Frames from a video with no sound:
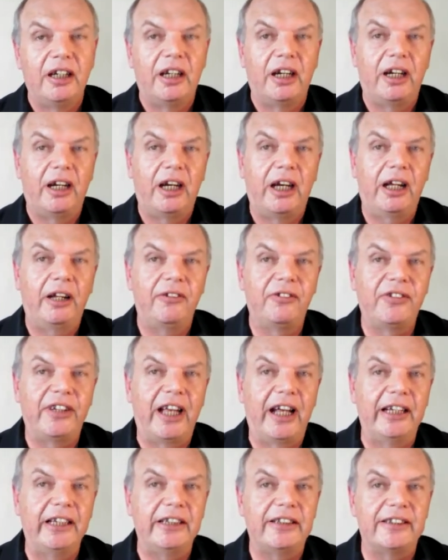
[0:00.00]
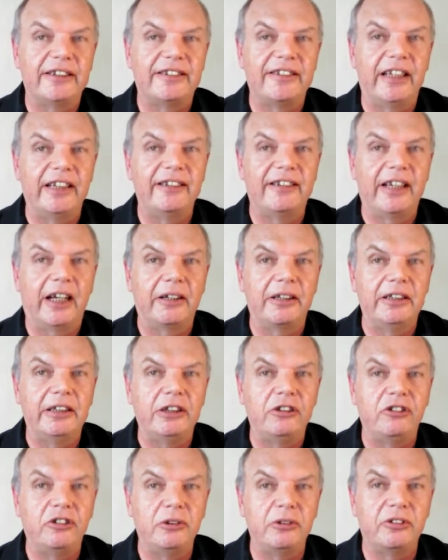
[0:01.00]
Health Canada sent out an
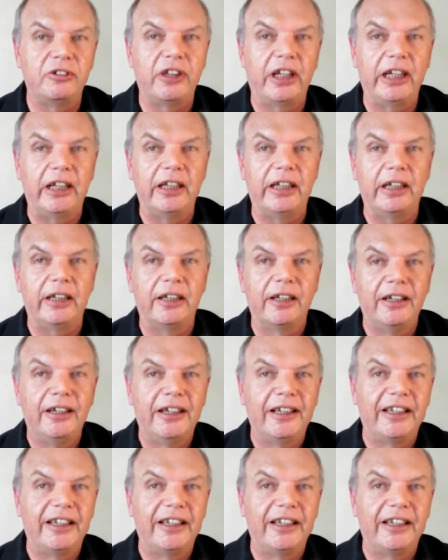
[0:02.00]
issue saying,